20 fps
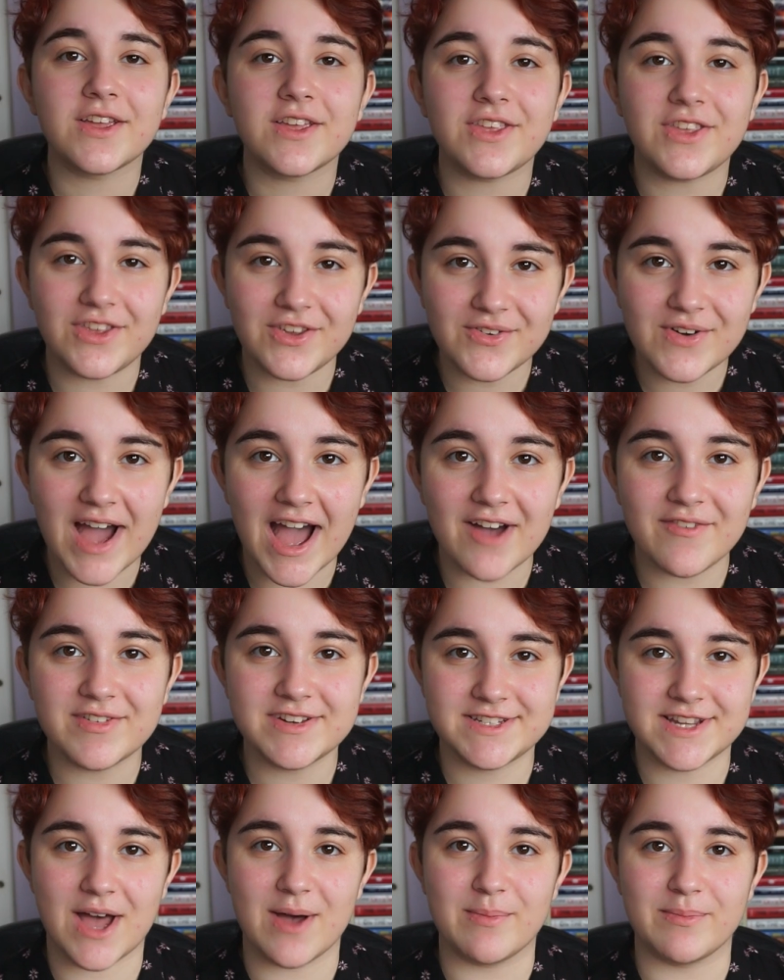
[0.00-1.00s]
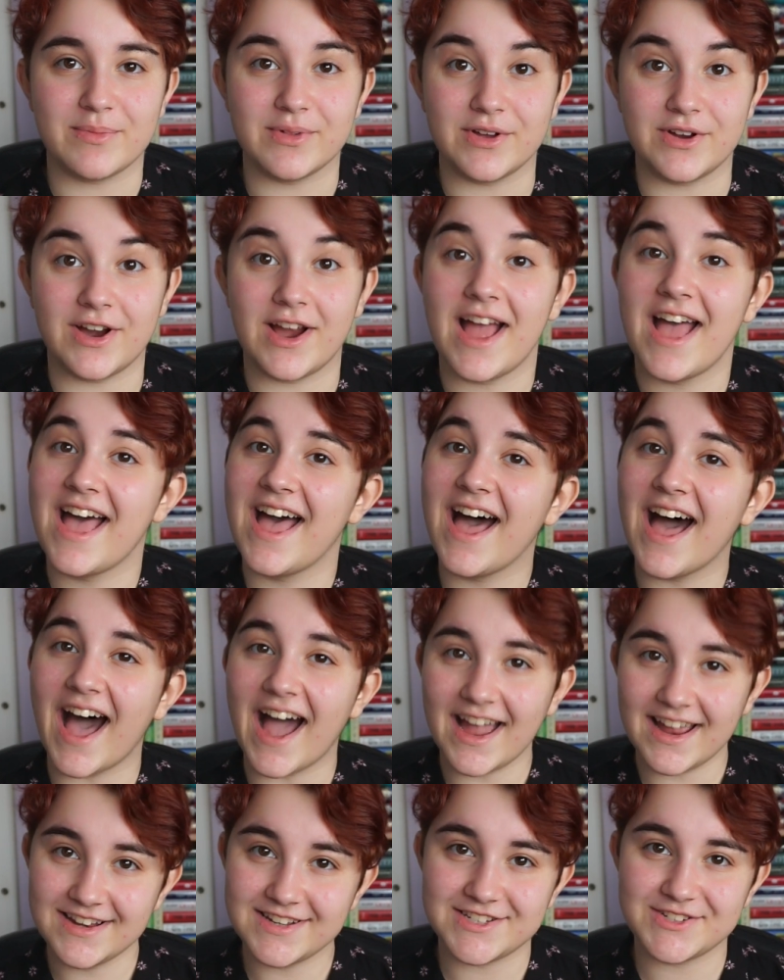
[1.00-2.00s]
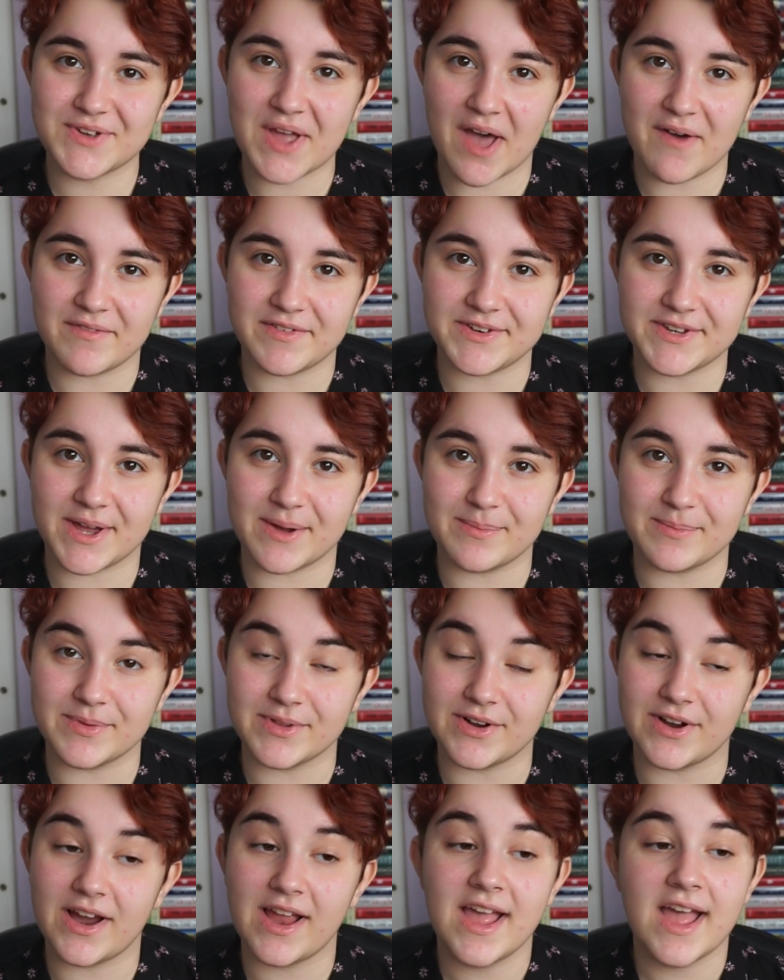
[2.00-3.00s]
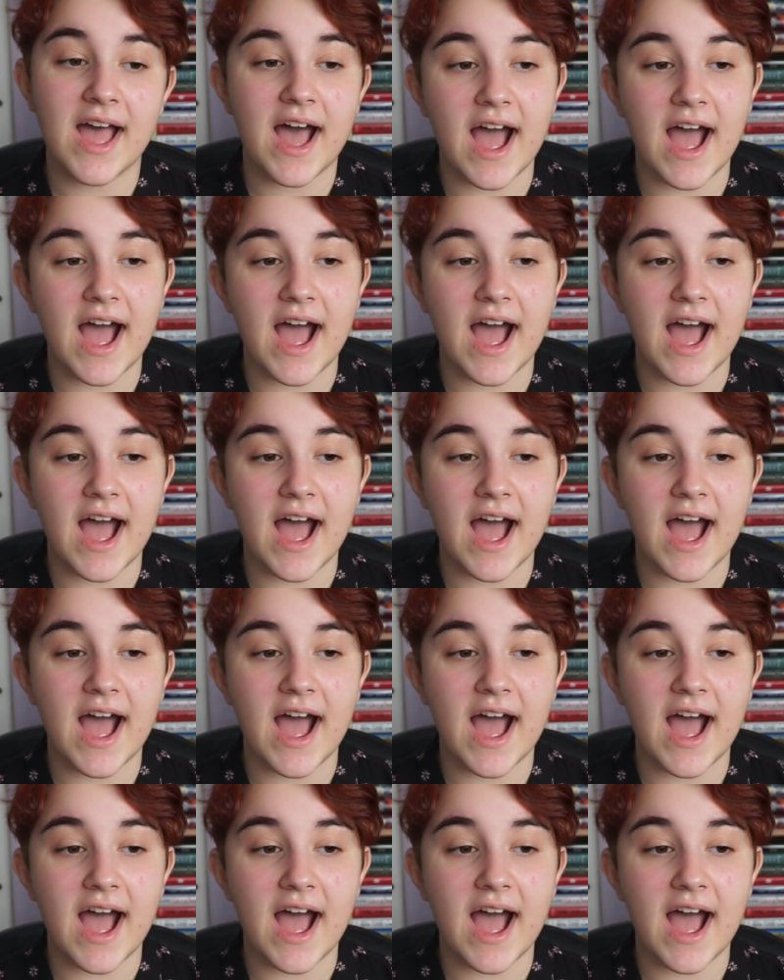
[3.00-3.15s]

You have a Tumblr. I do have a Tumblr.